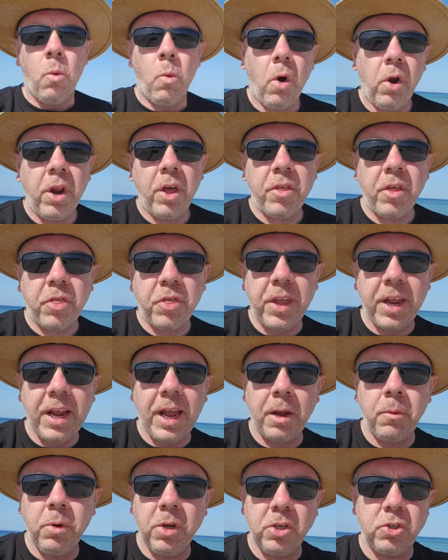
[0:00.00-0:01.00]
One other thing
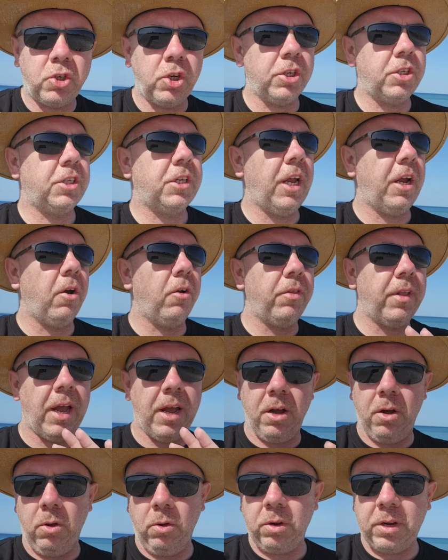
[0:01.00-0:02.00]
I will just say on
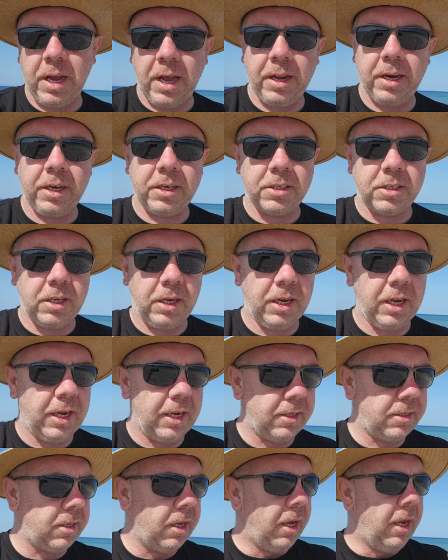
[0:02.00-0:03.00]
that whole Caddx thing
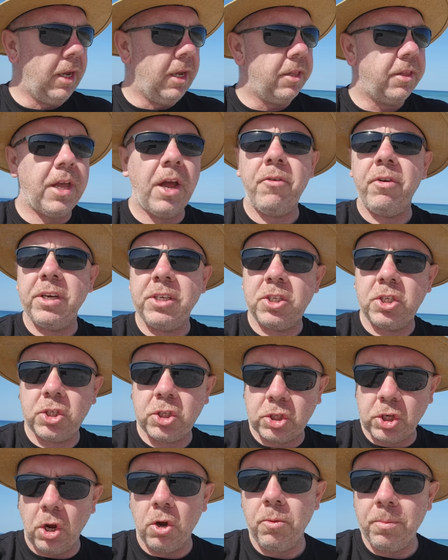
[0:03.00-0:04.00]
is there is
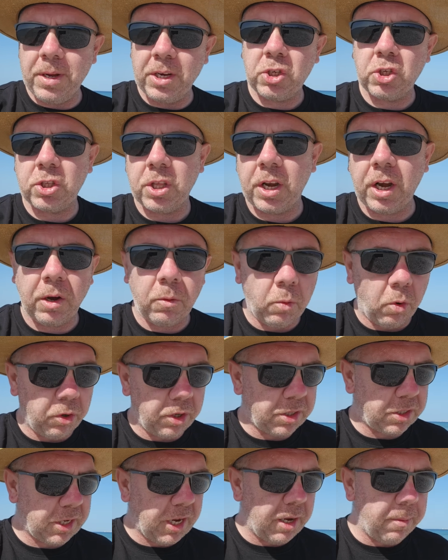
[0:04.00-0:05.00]
so much that I
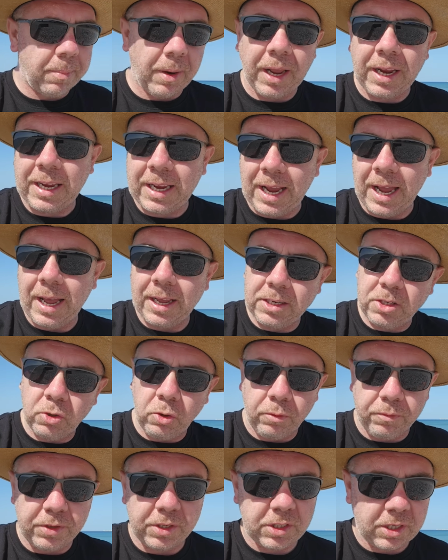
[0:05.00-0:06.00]
want to say, but I can't
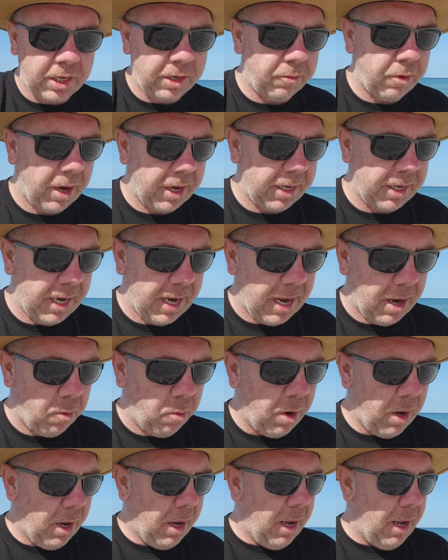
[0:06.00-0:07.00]
obviously right now.